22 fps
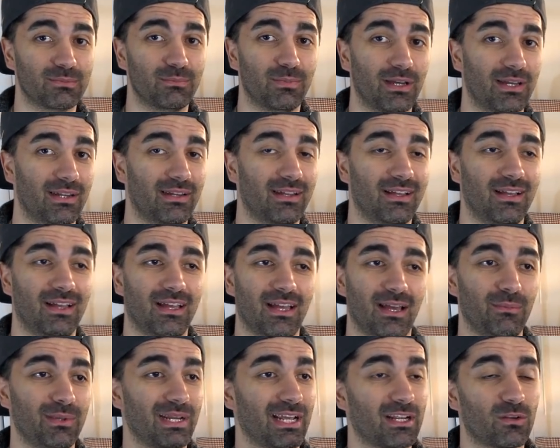but
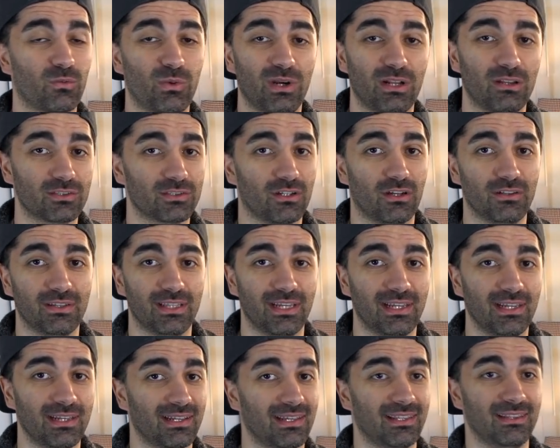I mean, I could wear those all
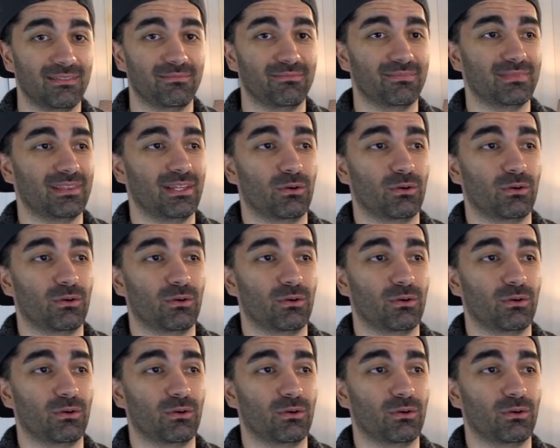day and